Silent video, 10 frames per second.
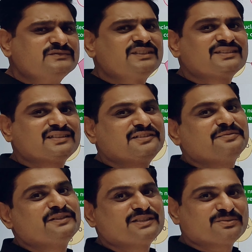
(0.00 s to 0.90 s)
Then the
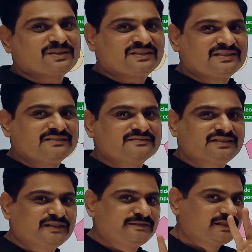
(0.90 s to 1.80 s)
difference, what the
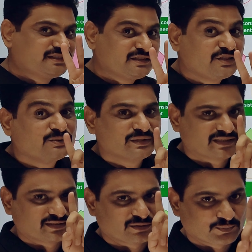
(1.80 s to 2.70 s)
difference in two
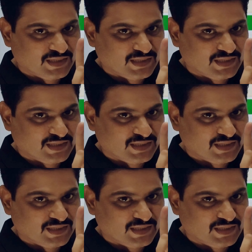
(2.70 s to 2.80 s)
cases?